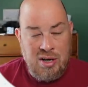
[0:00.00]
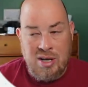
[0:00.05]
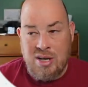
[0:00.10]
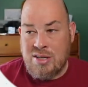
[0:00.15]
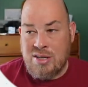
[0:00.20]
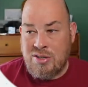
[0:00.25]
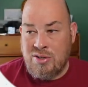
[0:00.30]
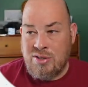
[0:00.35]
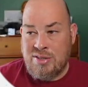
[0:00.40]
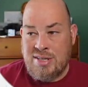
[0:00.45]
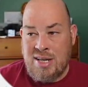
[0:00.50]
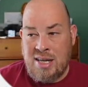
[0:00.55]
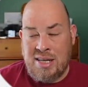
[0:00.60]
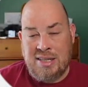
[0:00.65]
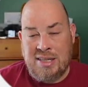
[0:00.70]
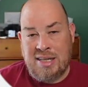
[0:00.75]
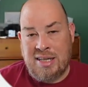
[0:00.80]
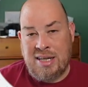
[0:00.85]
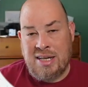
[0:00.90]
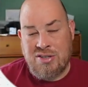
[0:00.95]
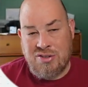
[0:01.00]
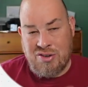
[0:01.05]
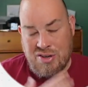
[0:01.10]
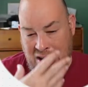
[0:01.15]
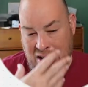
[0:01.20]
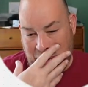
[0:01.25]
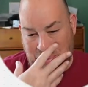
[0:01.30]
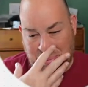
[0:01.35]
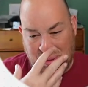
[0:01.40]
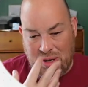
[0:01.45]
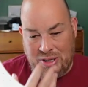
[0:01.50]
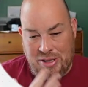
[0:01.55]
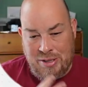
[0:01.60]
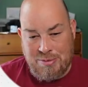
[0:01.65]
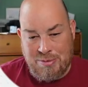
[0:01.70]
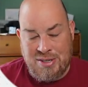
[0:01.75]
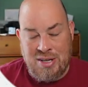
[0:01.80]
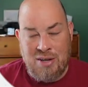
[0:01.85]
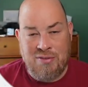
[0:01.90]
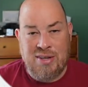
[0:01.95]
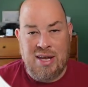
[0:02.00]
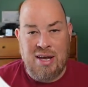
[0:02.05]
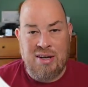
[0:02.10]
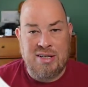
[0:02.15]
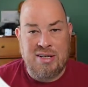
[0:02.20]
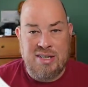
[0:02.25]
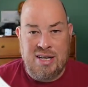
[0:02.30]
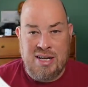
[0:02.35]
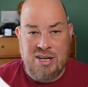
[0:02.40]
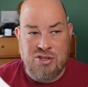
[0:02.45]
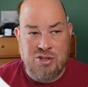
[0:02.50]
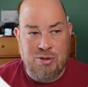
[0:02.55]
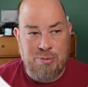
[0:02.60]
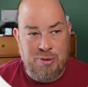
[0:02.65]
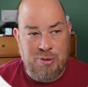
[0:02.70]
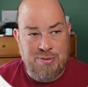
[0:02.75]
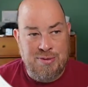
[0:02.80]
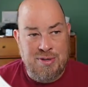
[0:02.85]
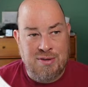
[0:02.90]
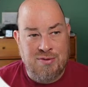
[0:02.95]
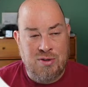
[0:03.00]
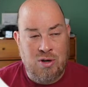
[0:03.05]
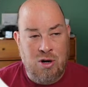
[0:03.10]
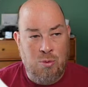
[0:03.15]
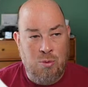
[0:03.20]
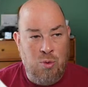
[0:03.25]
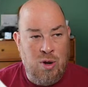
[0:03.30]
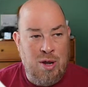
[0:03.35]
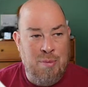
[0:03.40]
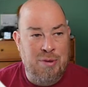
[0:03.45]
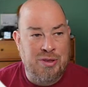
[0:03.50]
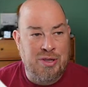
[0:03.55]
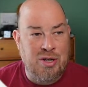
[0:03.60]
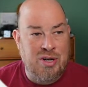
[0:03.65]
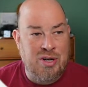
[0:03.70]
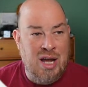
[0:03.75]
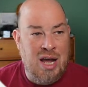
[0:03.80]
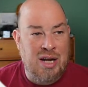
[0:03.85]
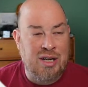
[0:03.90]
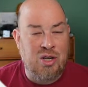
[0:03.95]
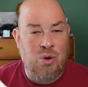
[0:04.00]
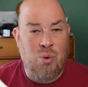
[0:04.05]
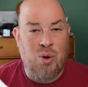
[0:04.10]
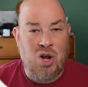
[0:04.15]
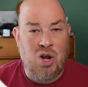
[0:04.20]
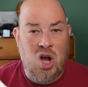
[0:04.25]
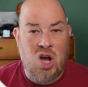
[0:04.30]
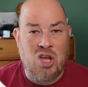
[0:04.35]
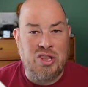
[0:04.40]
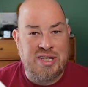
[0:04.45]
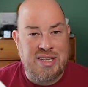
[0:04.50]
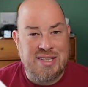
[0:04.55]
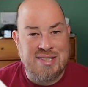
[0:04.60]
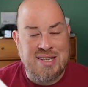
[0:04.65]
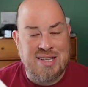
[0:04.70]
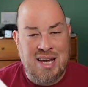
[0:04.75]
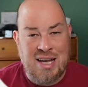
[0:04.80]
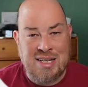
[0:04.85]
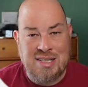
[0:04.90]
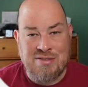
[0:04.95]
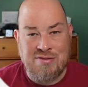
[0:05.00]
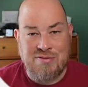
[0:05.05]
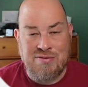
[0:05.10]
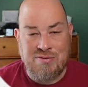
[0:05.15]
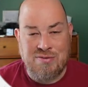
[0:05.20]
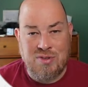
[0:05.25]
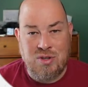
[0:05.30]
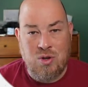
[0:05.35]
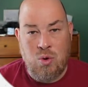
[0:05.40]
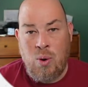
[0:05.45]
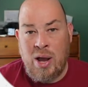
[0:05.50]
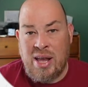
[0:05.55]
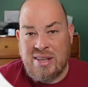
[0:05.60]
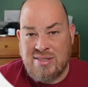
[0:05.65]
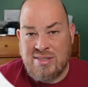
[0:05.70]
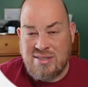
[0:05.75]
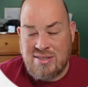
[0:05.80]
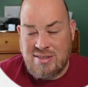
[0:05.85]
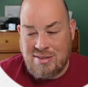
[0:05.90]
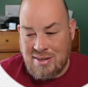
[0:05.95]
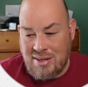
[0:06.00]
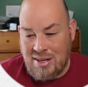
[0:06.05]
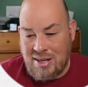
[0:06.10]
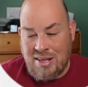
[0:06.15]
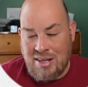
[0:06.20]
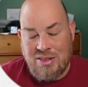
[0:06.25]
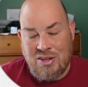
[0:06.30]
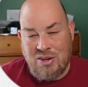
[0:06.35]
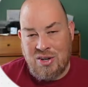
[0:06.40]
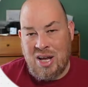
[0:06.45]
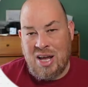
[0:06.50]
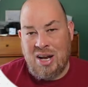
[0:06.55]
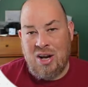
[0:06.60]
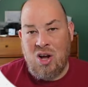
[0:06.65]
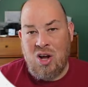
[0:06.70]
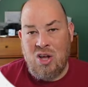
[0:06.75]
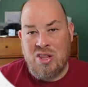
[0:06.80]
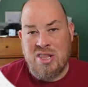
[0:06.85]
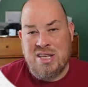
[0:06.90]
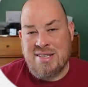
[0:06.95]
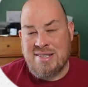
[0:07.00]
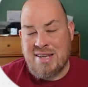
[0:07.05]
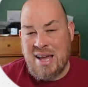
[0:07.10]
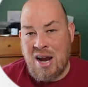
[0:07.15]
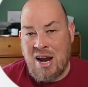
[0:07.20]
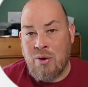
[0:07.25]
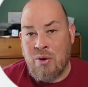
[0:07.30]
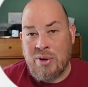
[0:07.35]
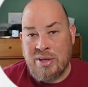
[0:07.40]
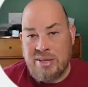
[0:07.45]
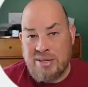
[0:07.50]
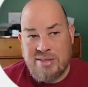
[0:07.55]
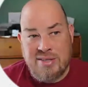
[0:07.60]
So it's not like the kings are not putting themselves out in danger, putting themselves in harm's way, but they're not going on these kinds of quests. They're not on these errands.